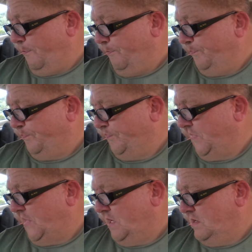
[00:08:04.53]

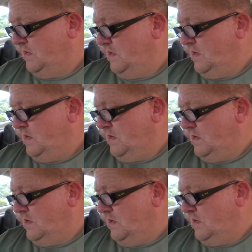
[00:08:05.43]

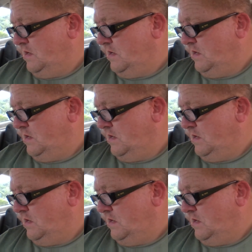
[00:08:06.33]
Nothing is said.